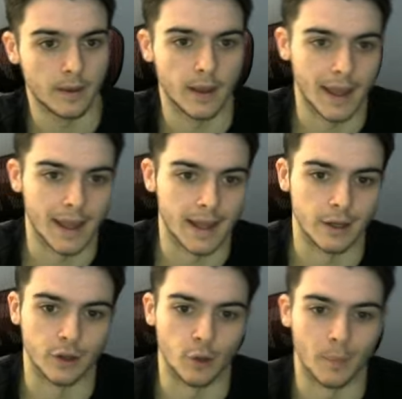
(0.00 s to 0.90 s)
And
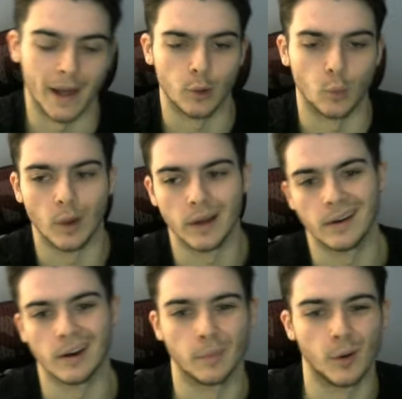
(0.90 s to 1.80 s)
no matter what
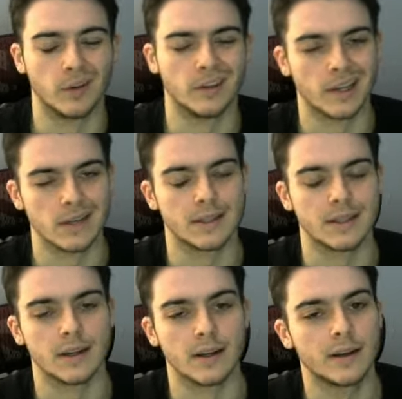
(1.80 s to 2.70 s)
our opponent does
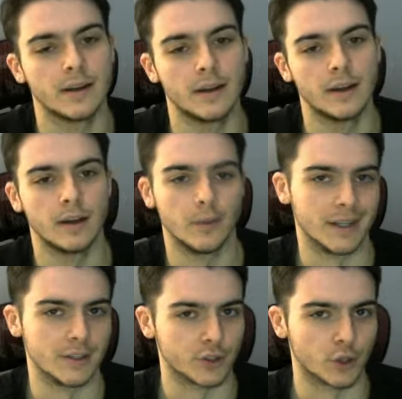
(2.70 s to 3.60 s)
here, we
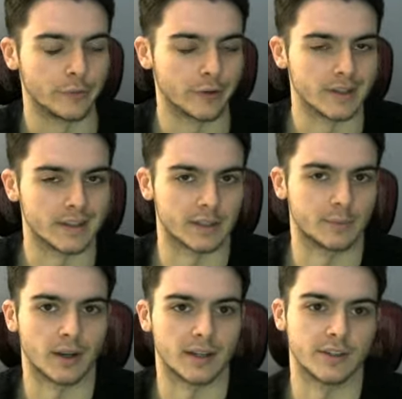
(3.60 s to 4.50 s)
can just go for a
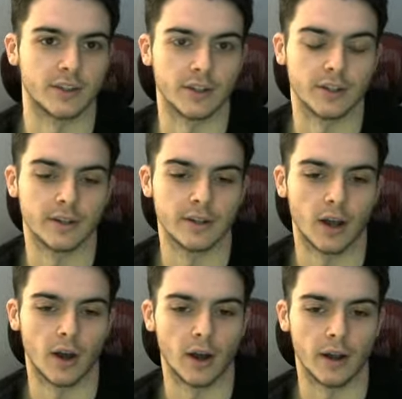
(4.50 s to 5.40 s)
6-prize turn
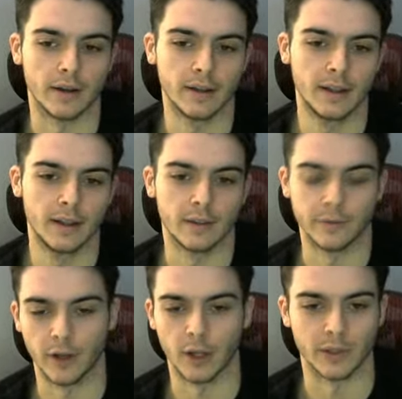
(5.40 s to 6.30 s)
on the
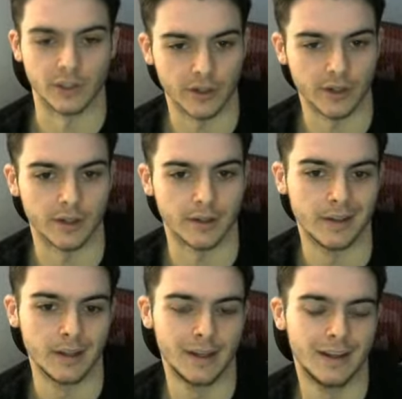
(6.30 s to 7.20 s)
following turn.
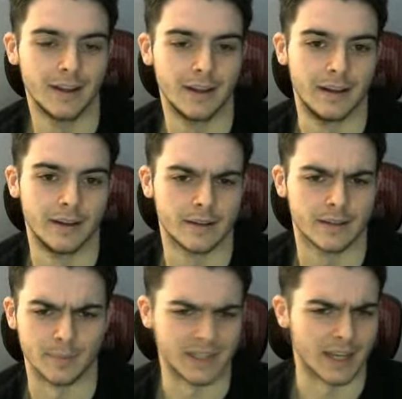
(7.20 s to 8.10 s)

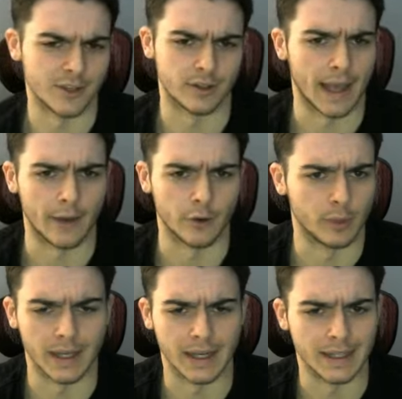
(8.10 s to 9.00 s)
Some potential
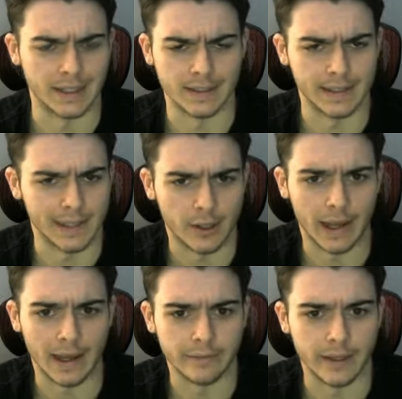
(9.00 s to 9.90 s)
counterplay ideas they could
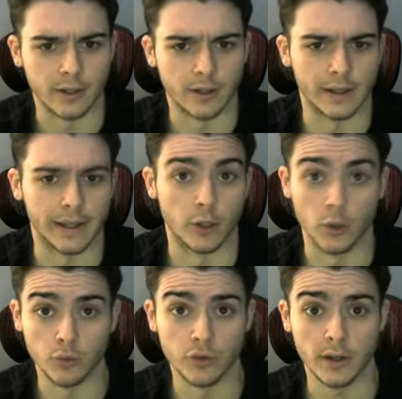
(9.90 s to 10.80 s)
have. They could like
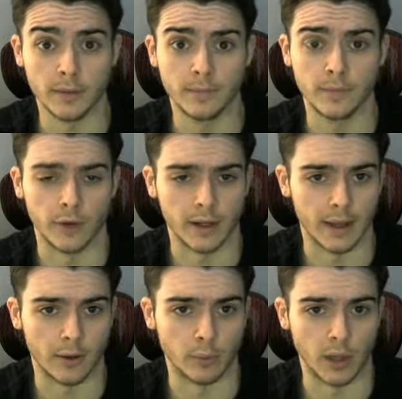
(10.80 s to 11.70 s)
Goodra, right? That
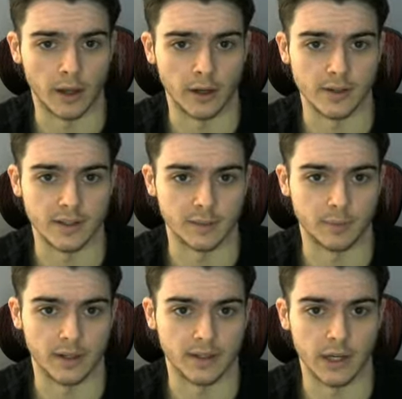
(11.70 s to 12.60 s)
would block our
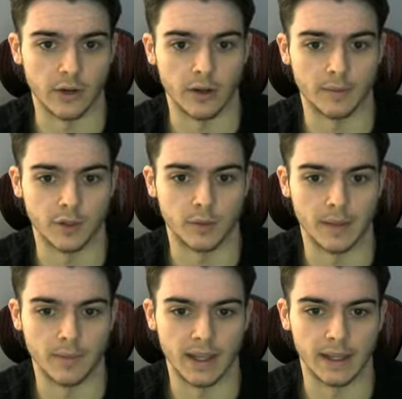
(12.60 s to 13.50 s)
6-prize Kyurem. So
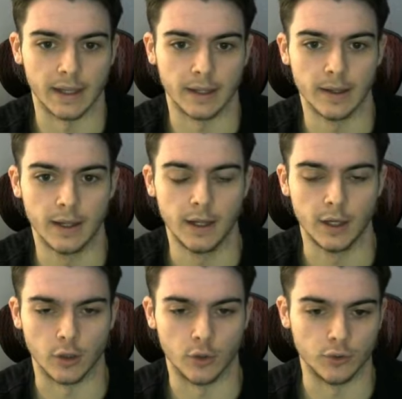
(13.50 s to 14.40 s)
maybe they like
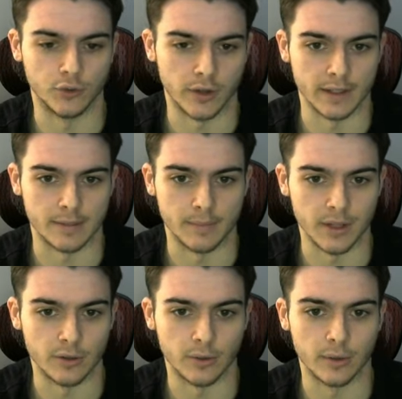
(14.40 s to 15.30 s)
Goodra this Mew